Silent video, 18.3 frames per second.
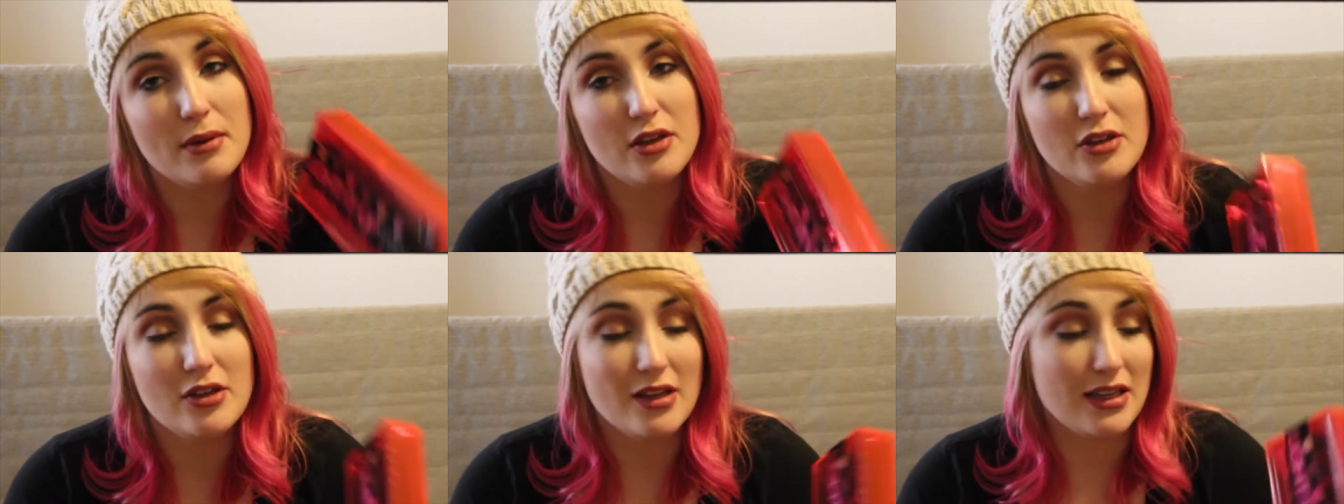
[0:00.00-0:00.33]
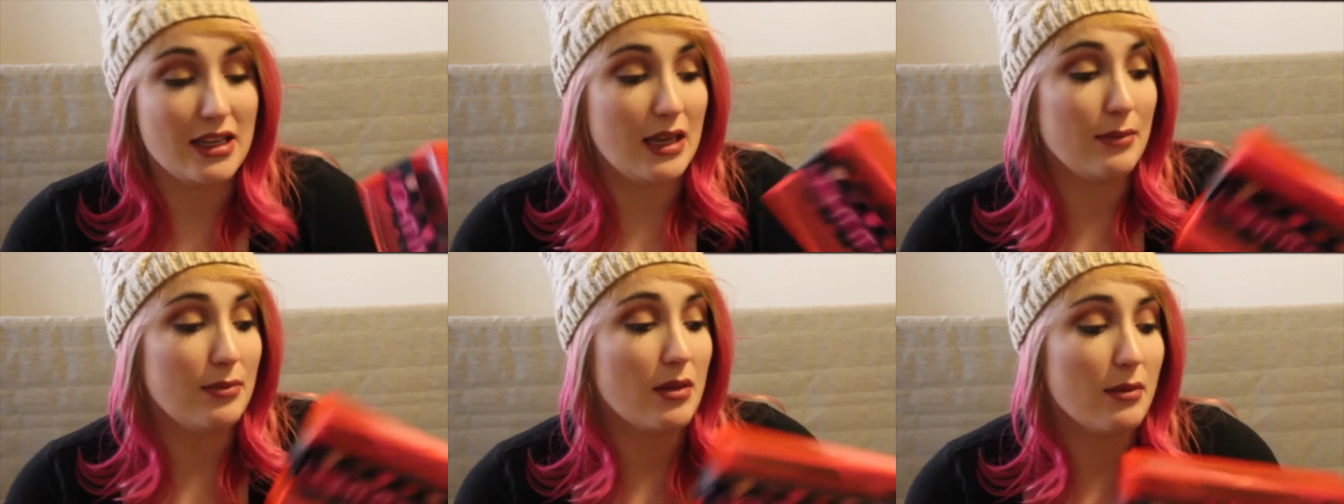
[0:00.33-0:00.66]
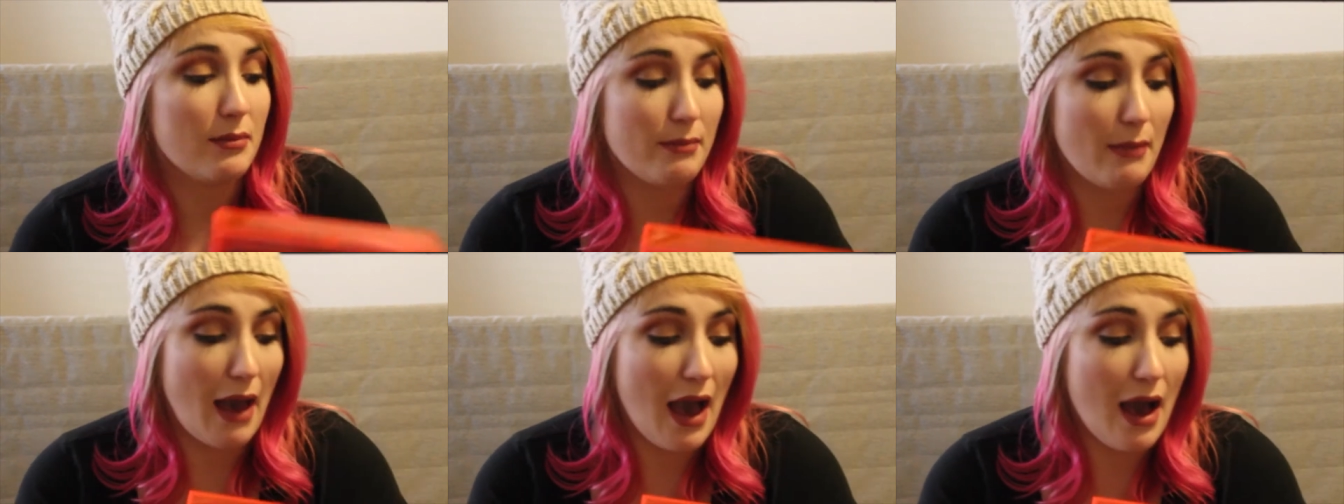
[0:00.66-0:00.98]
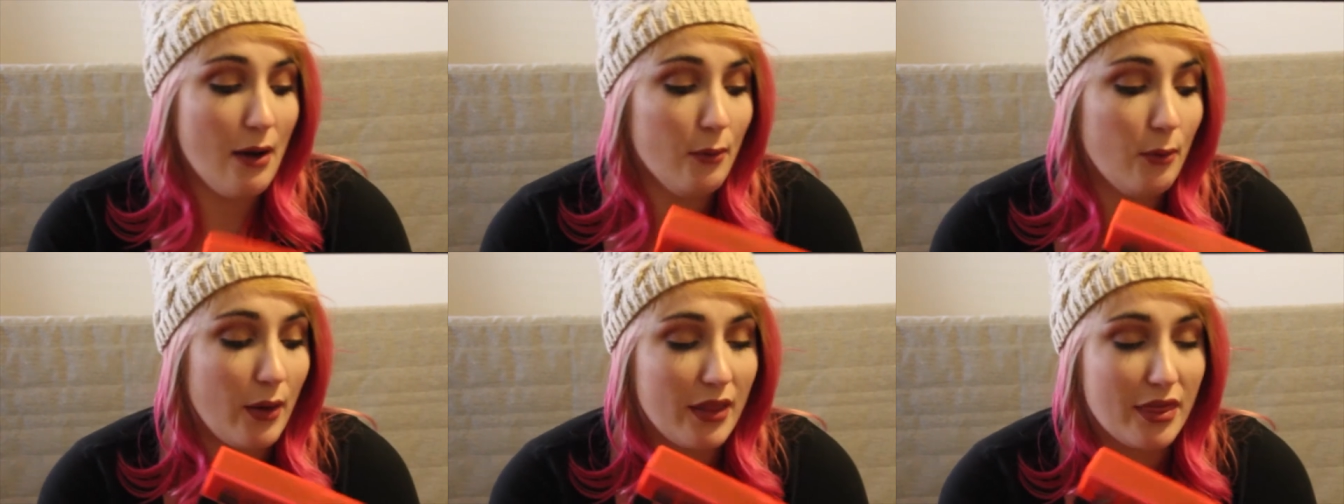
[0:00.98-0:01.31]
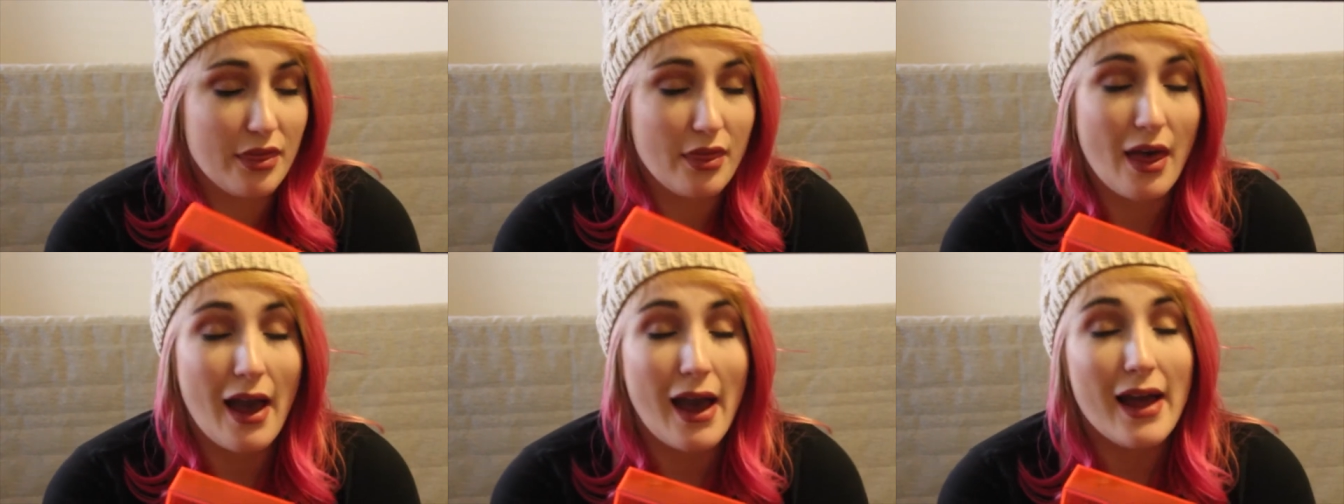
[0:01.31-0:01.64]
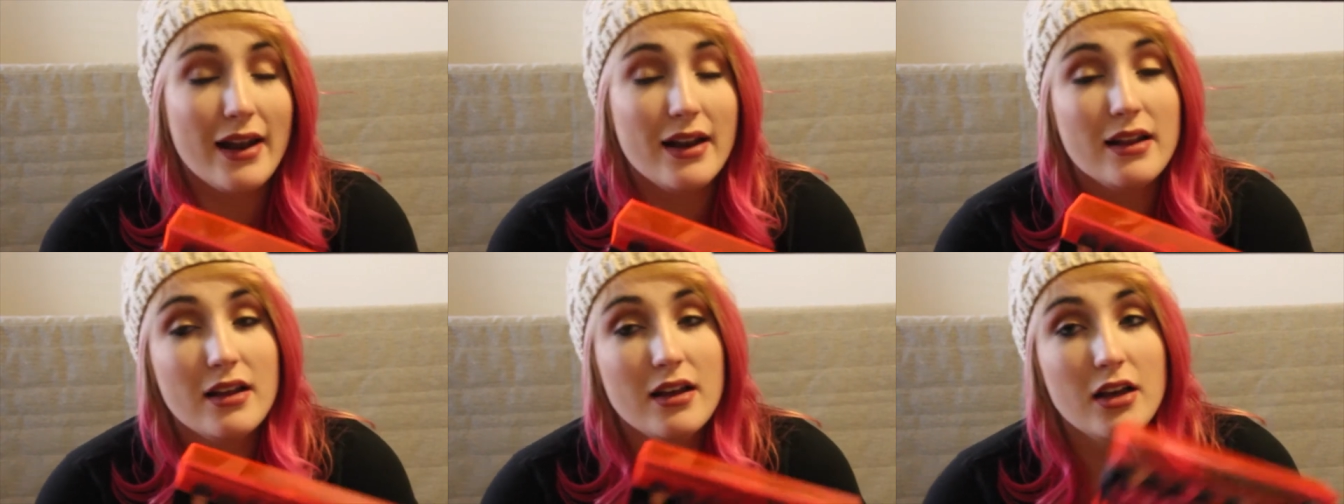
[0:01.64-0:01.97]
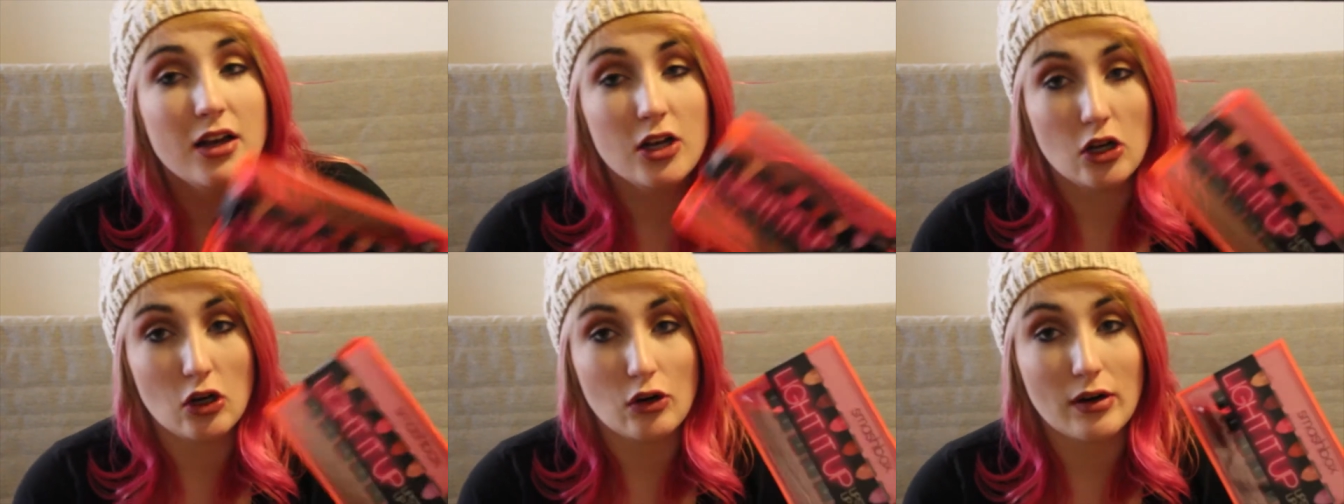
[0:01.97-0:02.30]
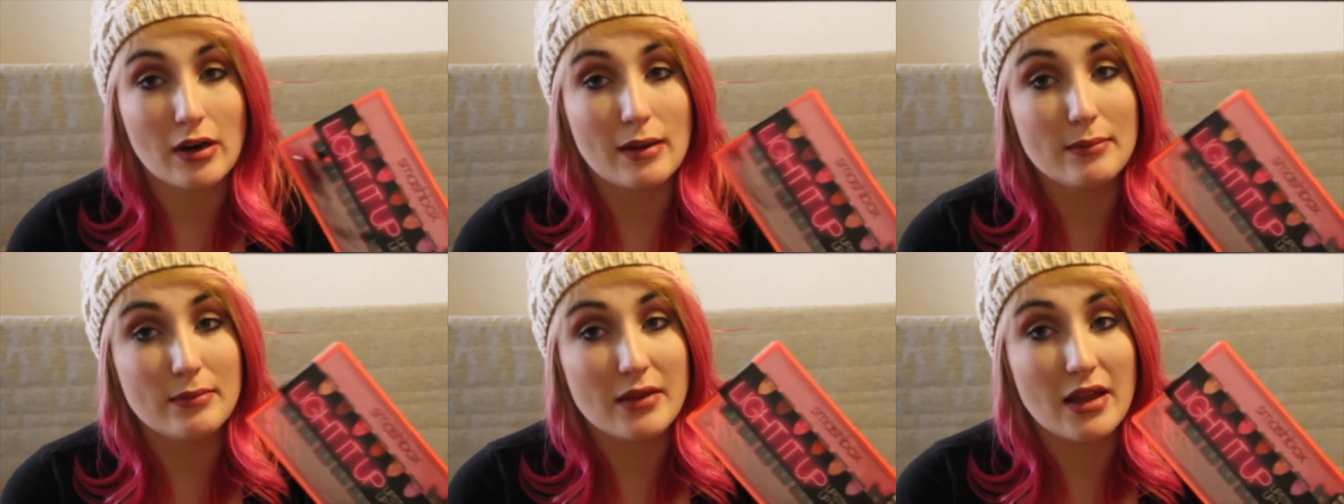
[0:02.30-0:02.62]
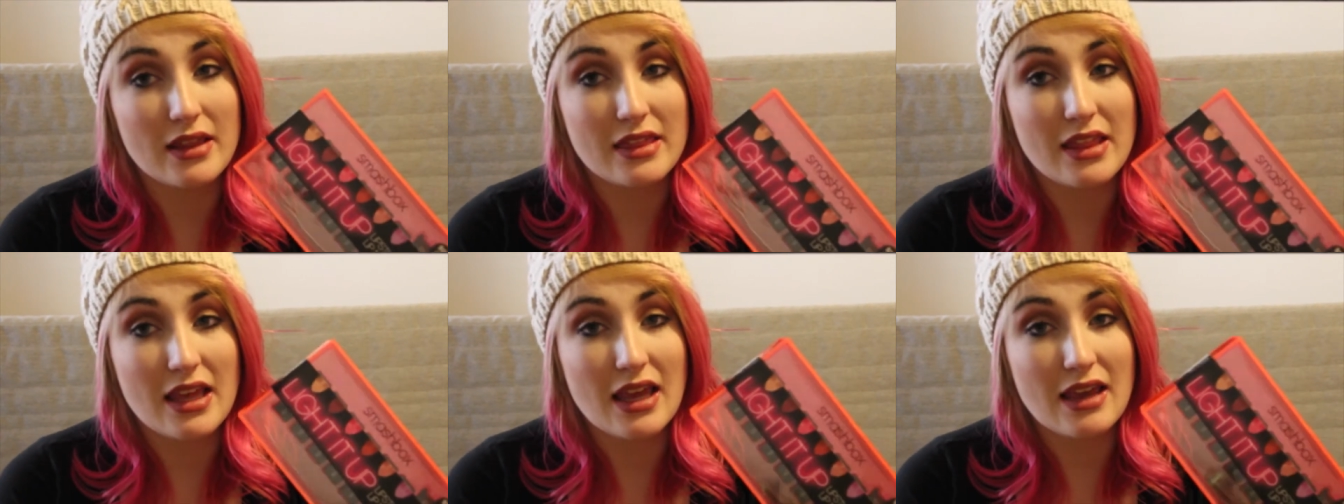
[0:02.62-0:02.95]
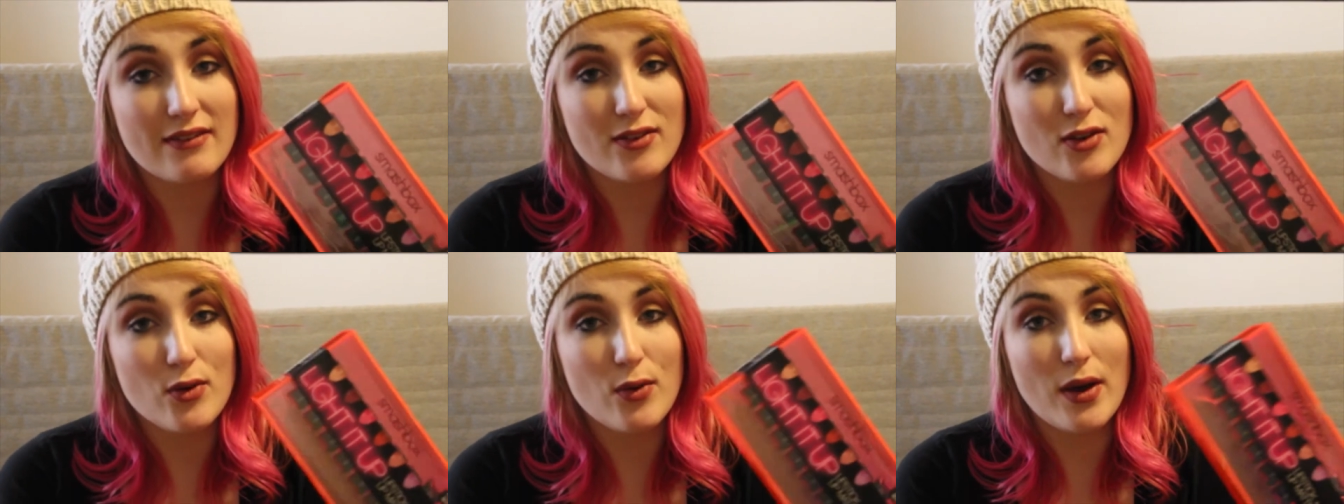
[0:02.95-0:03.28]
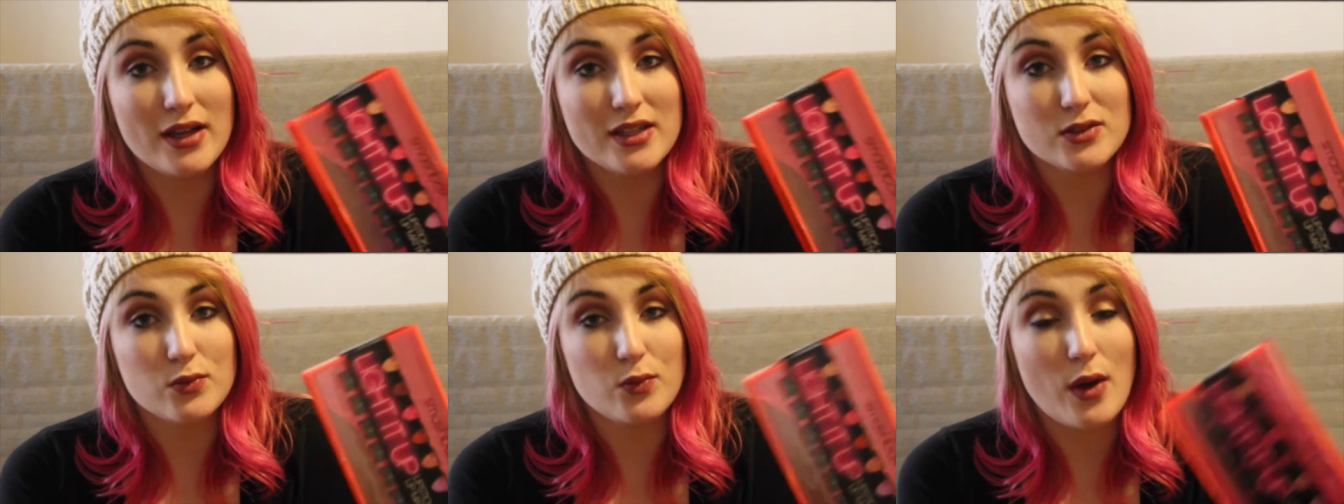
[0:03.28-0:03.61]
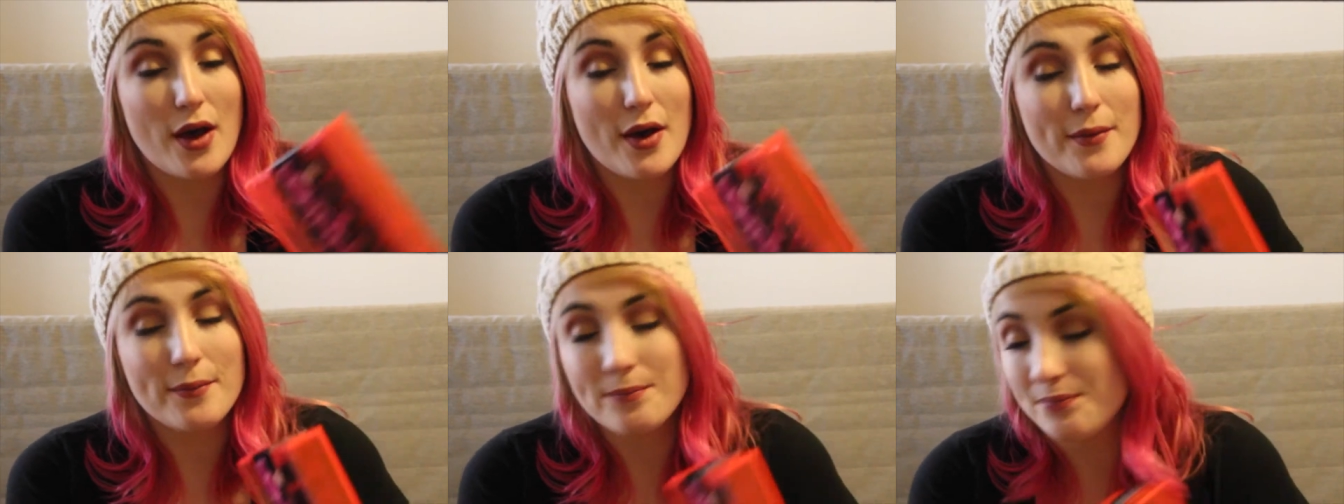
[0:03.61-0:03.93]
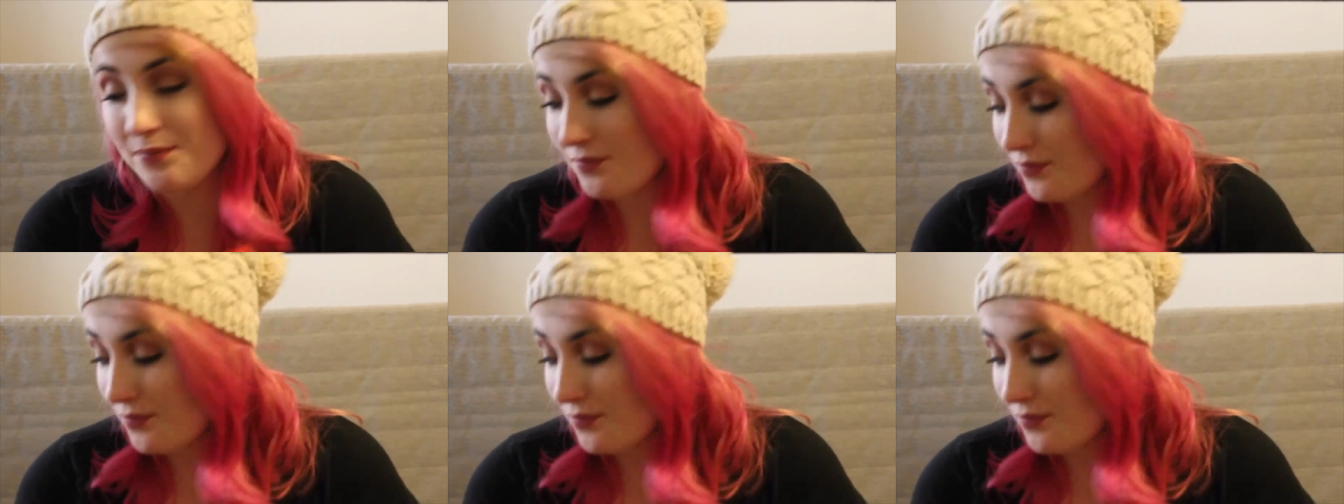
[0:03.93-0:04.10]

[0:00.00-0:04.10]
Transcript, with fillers: but you can keep them matte with that cream that they give you as well.